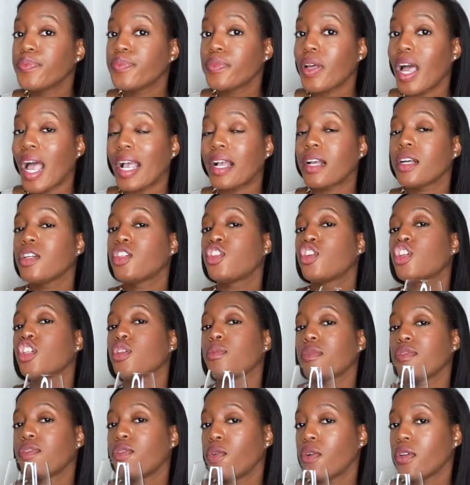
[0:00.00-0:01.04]
I could have told you
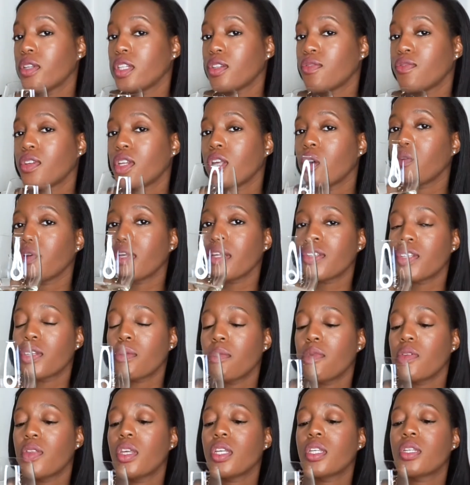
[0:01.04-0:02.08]
before this video, get
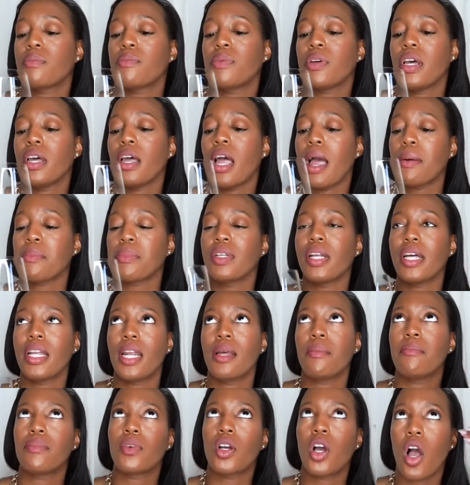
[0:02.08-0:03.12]
some of this, but I'm glad
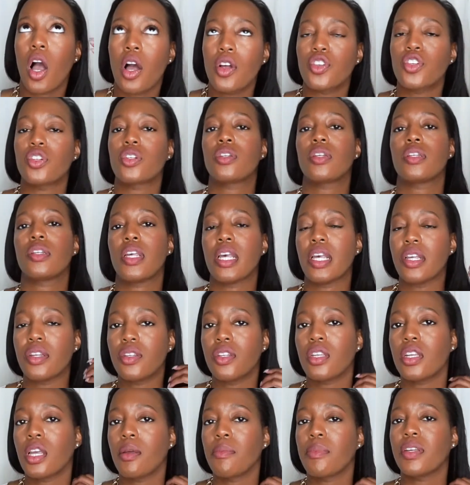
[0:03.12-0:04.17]
I'm consciously
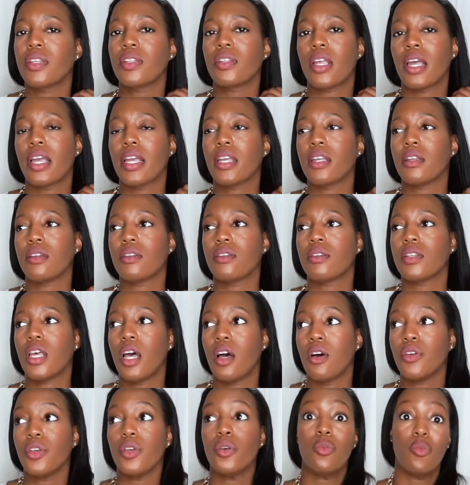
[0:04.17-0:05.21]
tasting it because I can
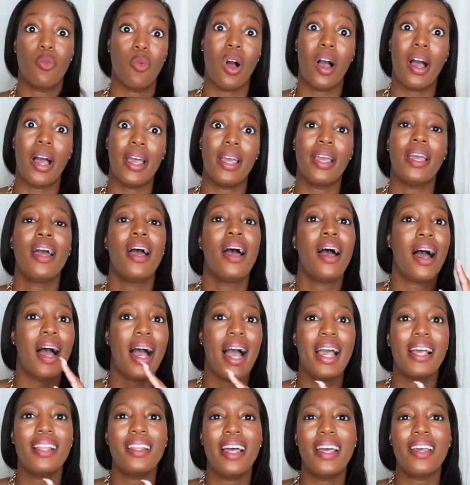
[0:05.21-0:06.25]
tell you why
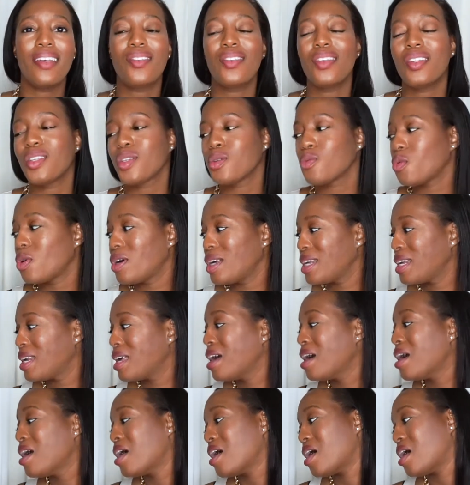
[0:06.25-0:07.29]
I like this one.
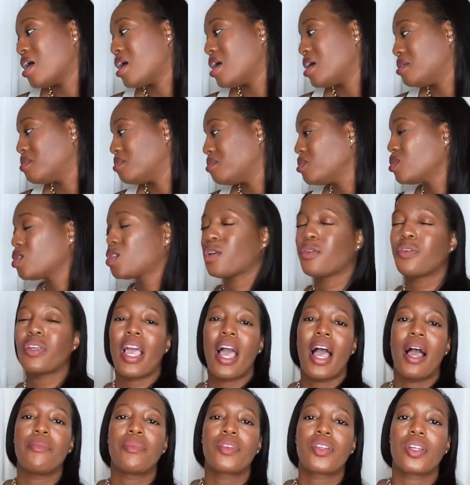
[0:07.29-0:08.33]
So yeah,
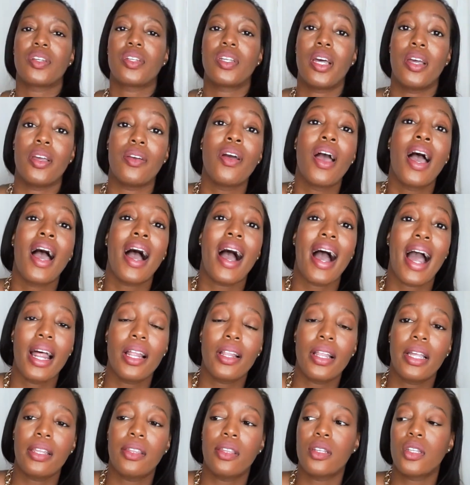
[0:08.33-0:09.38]
I'm just gonna tell you, I
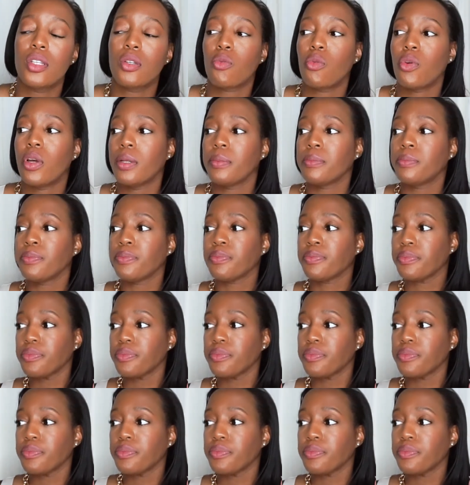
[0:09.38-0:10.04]
like this one.